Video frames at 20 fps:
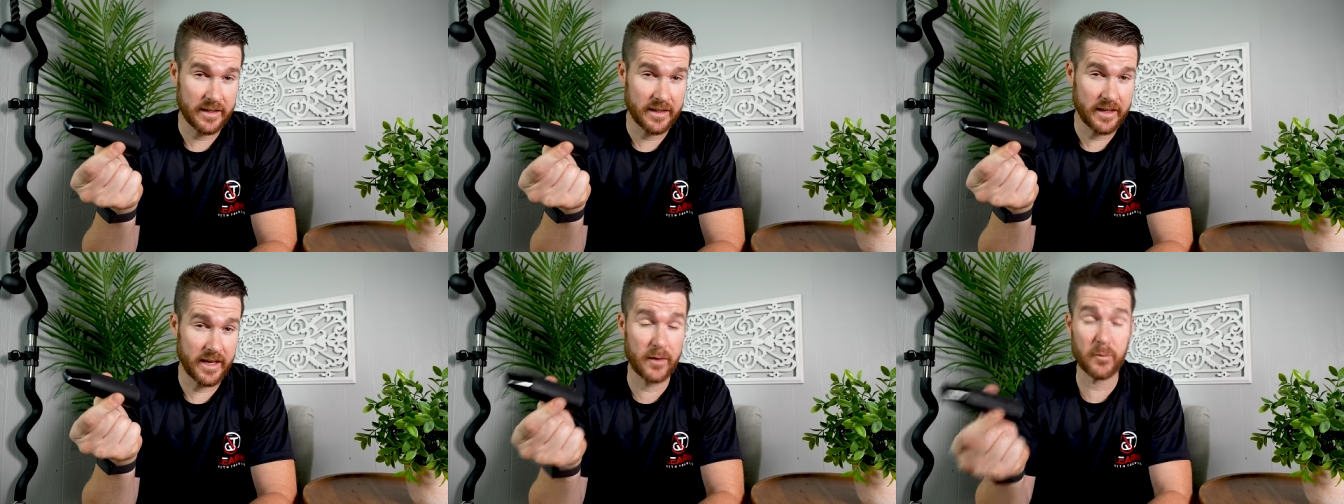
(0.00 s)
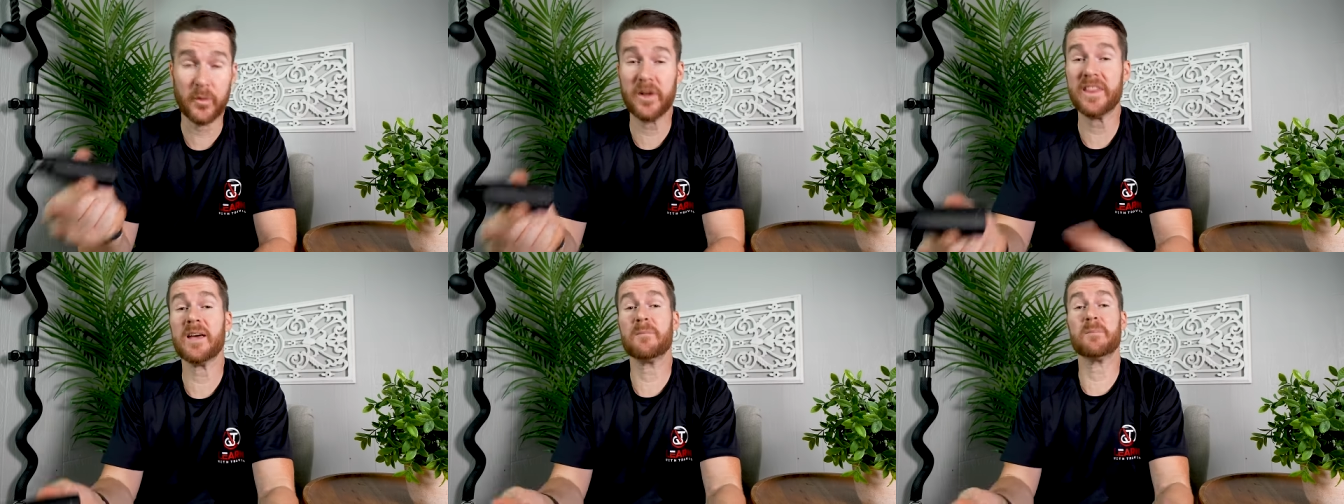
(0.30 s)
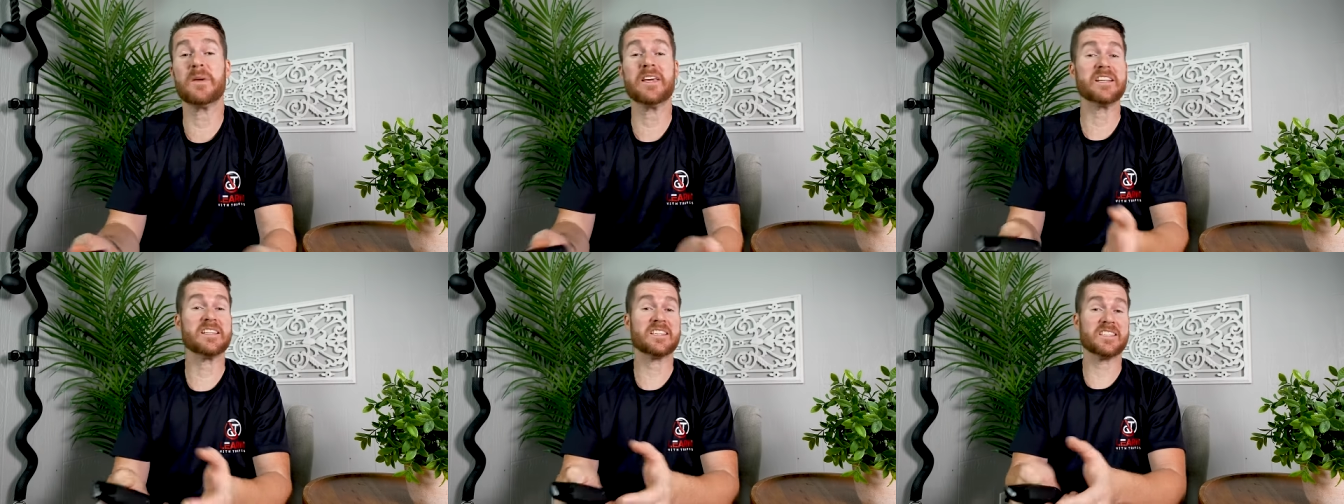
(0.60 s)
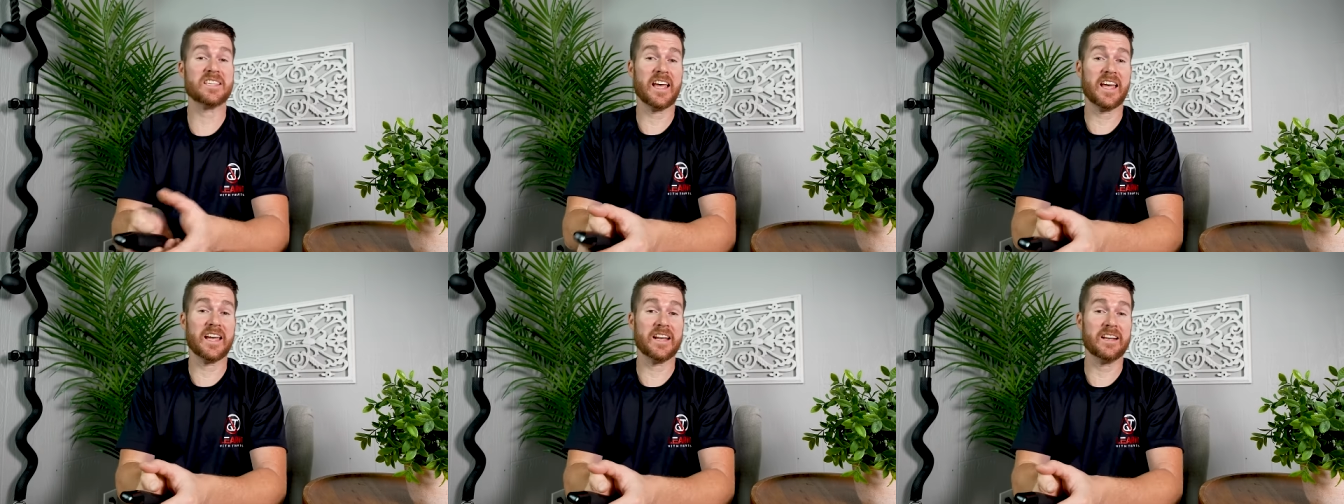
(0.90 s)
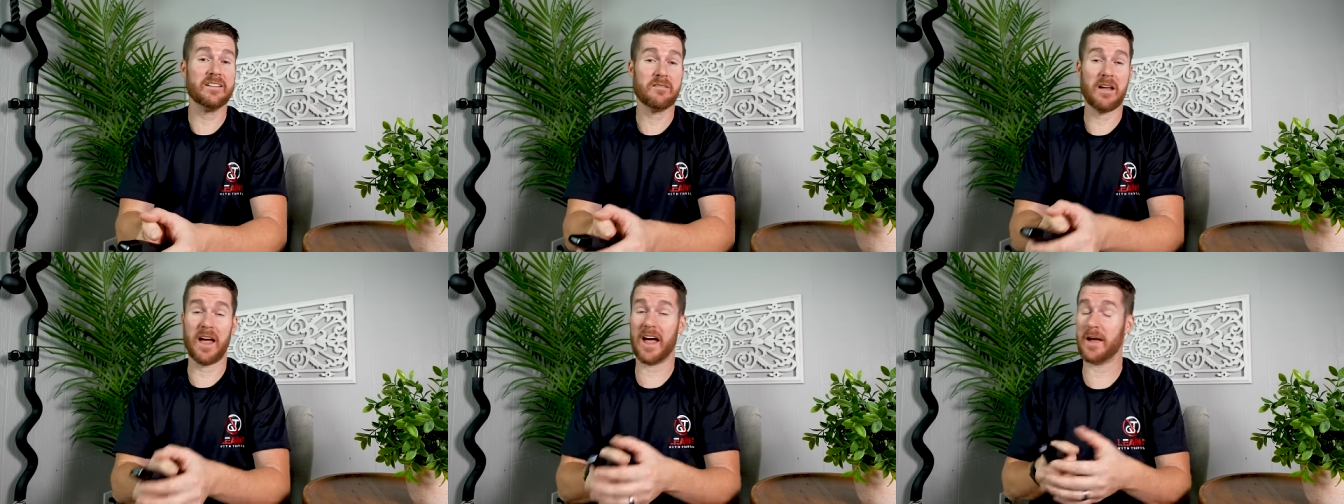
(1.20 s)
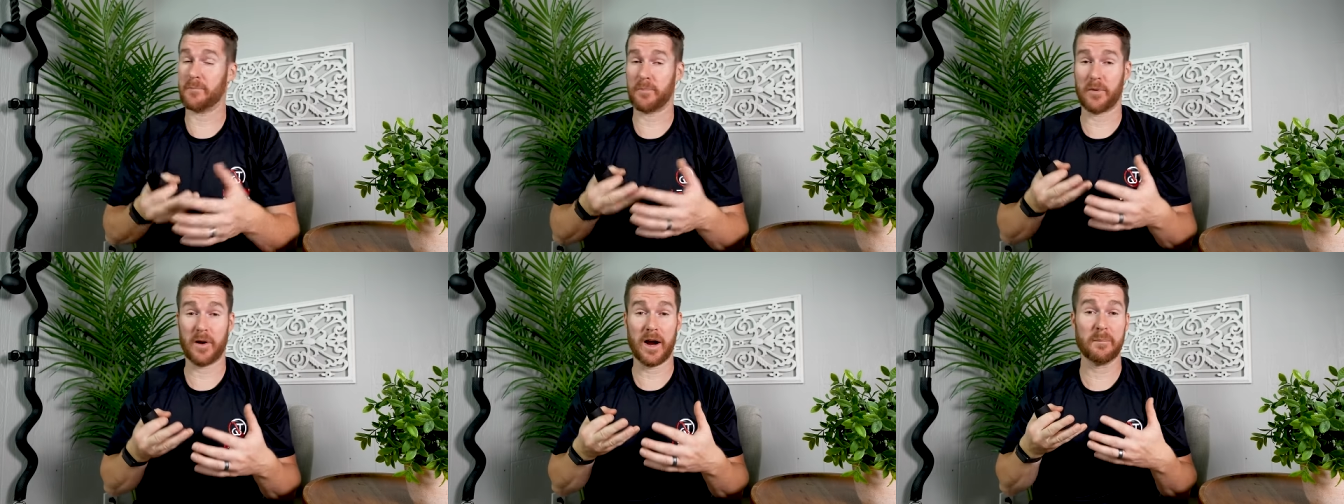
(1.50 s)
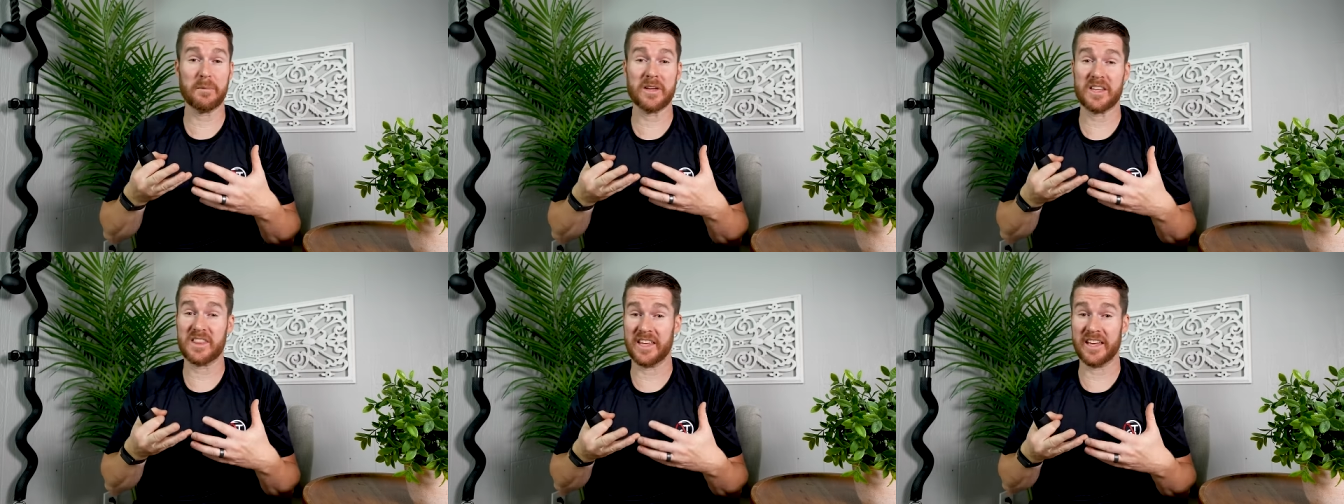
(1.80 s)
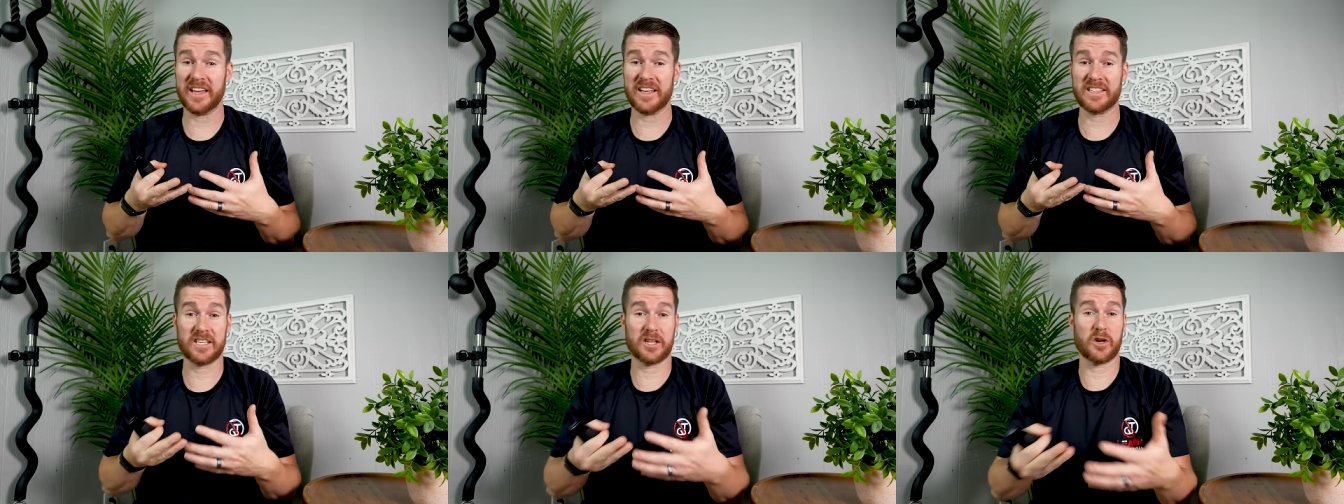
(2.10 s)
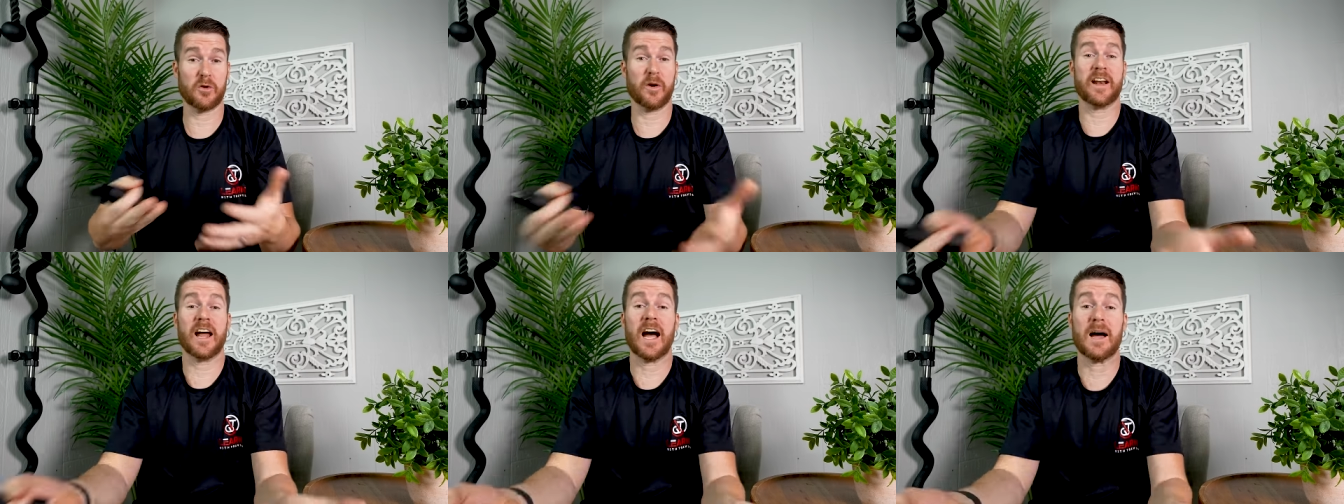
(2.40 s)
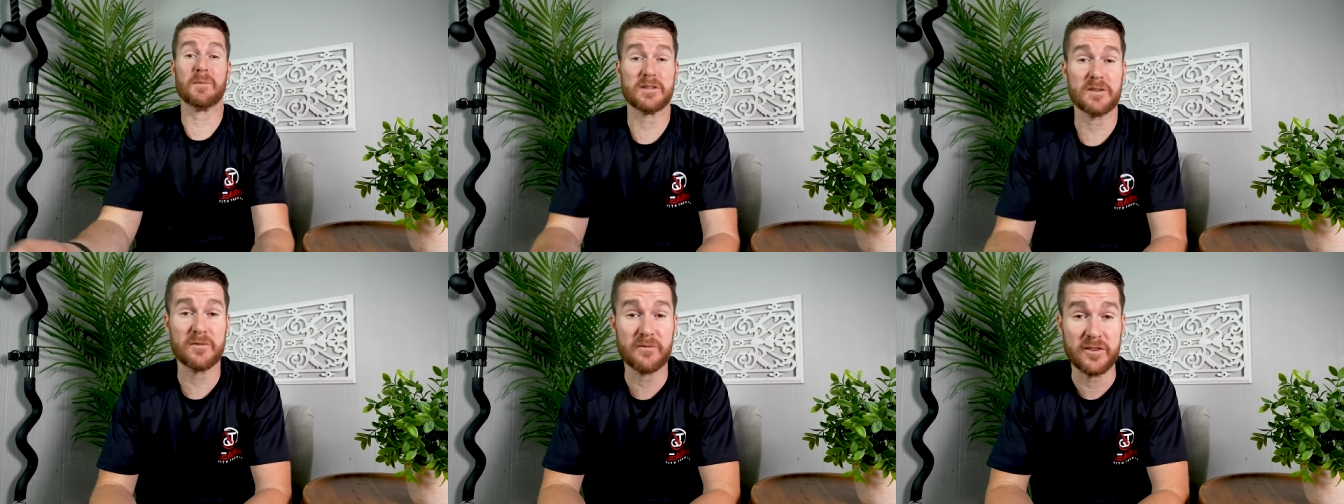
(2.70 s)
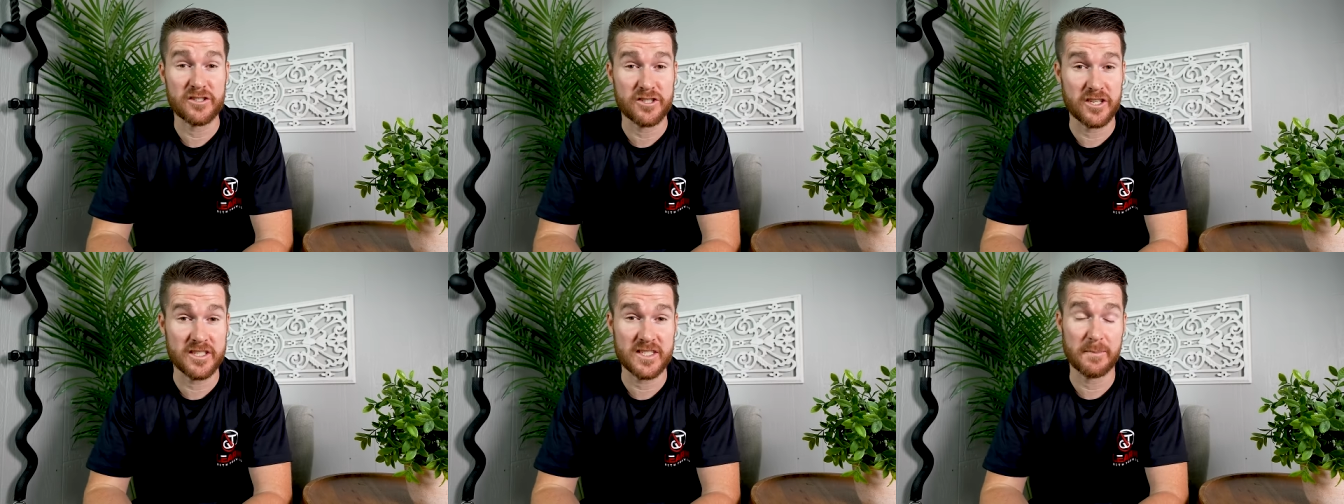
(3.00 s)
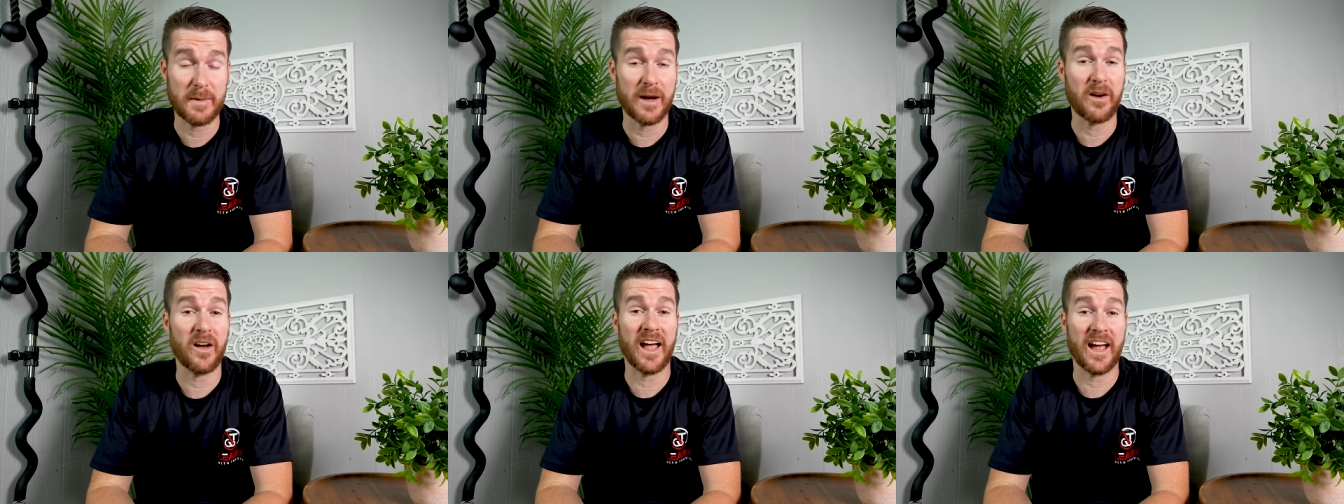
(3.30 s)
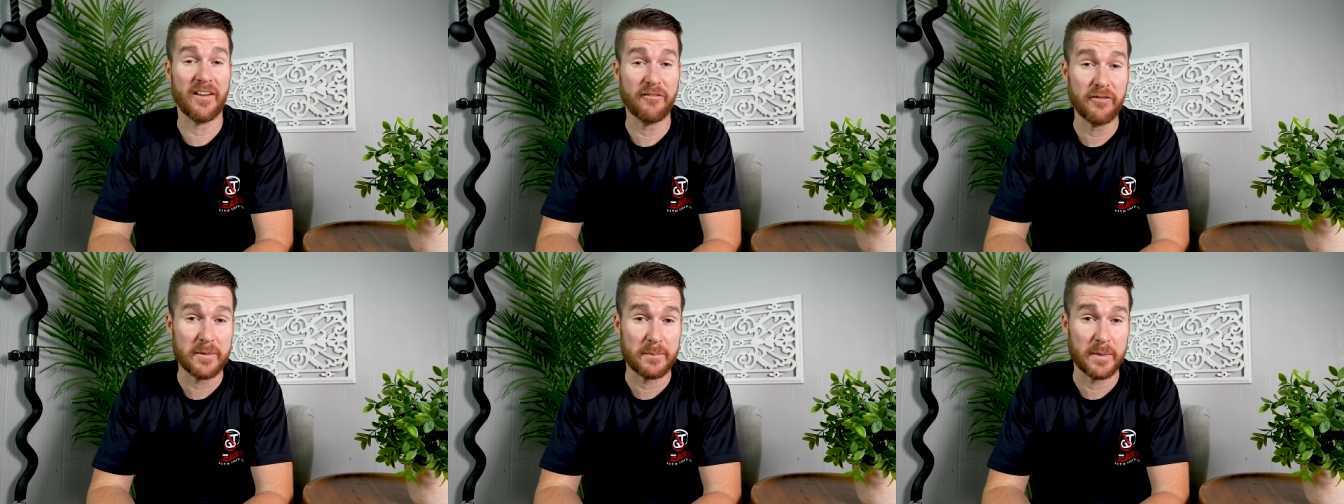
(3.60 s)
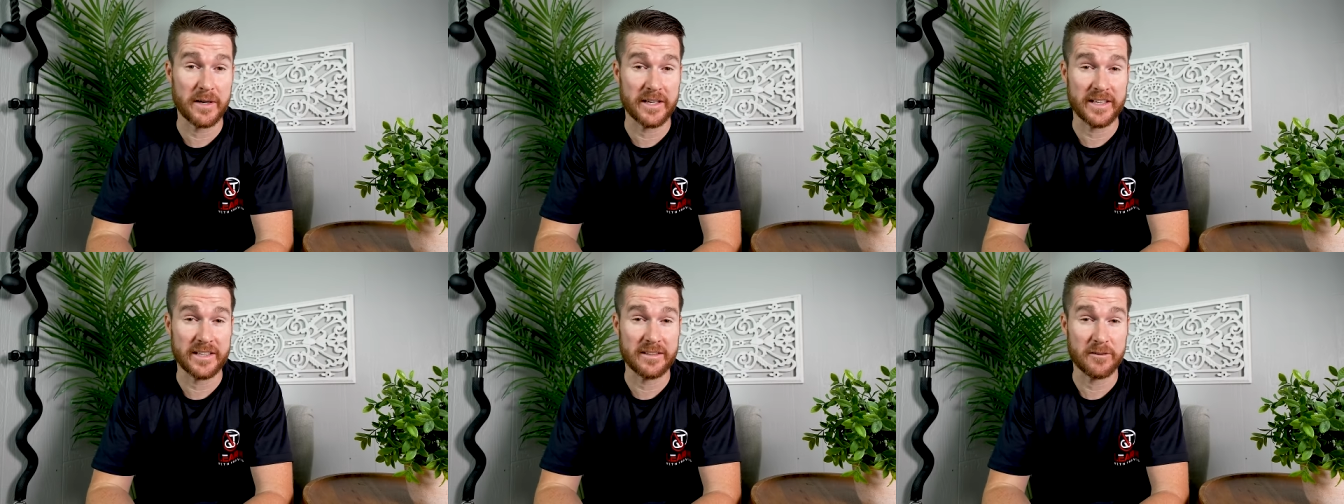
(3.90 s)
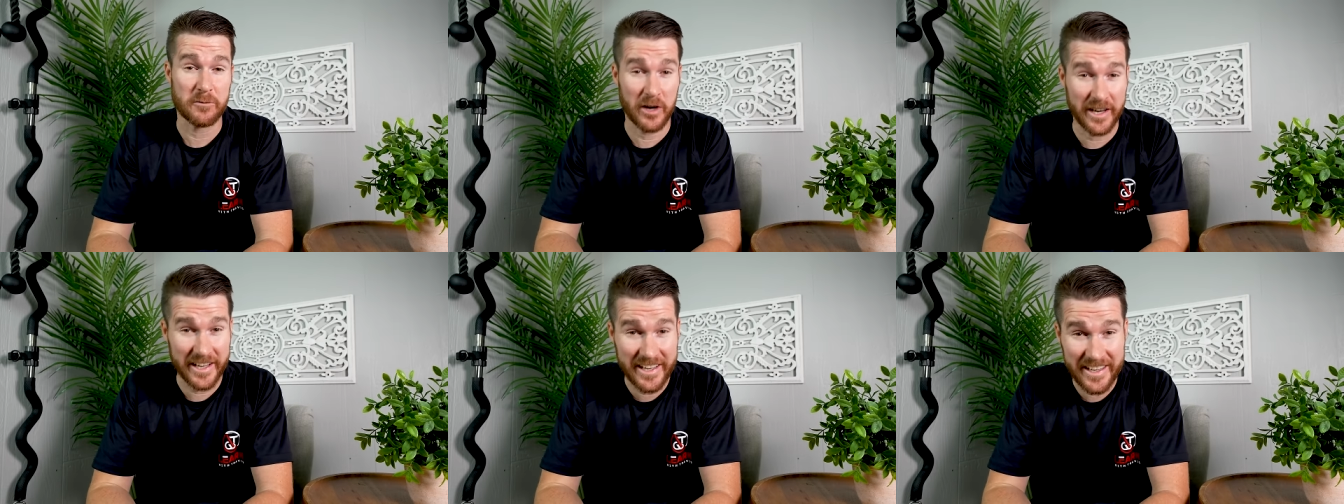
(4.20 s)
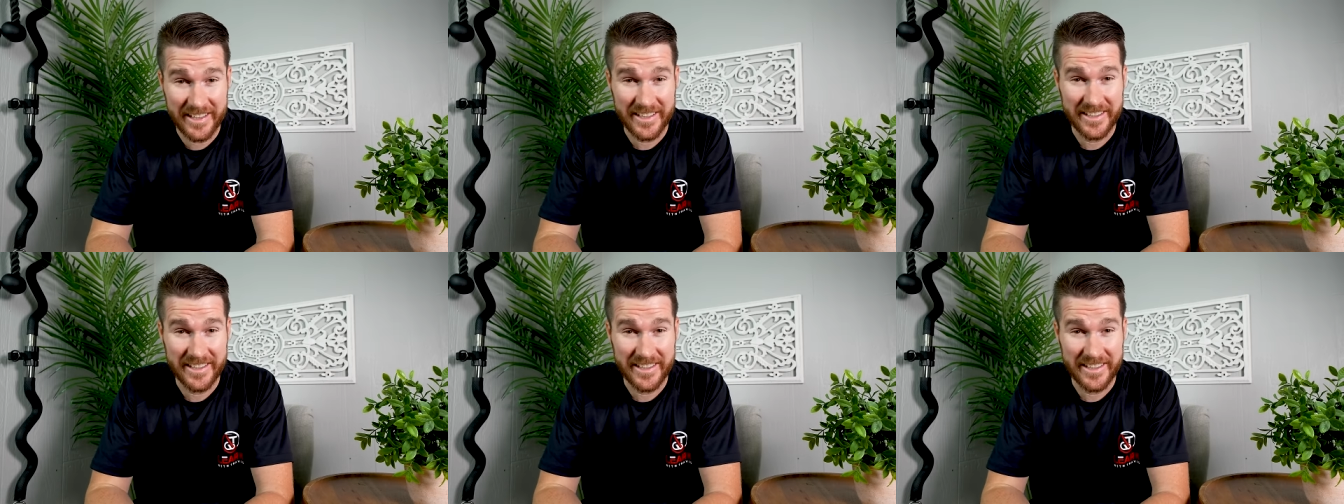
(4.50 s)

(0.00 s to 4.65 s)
And with that being said, I probably think it's a great option for just about everybody, right?